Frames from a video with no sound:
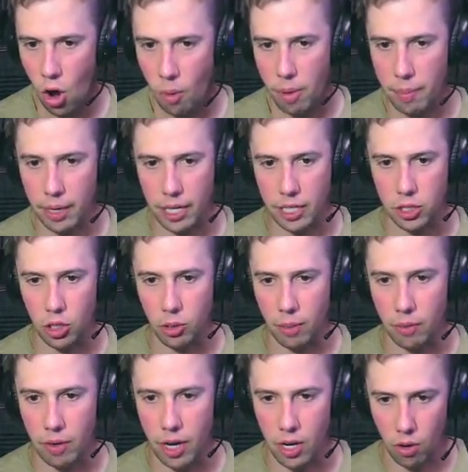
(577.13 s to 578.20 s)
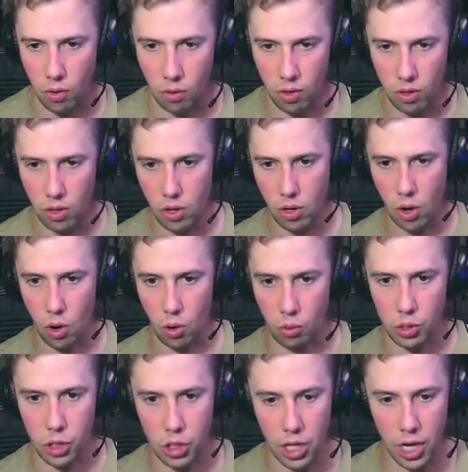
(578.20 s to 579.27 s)
Maybe I could turn on my radio. Oh,
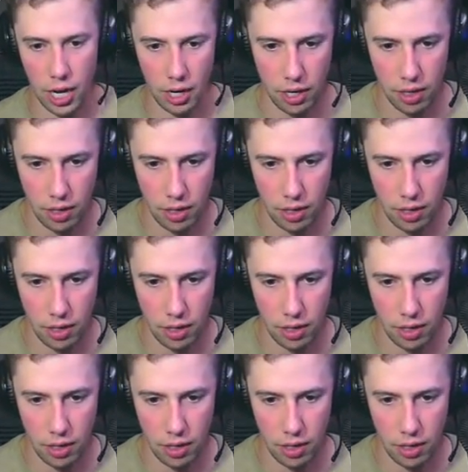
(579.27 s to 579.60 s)
shit.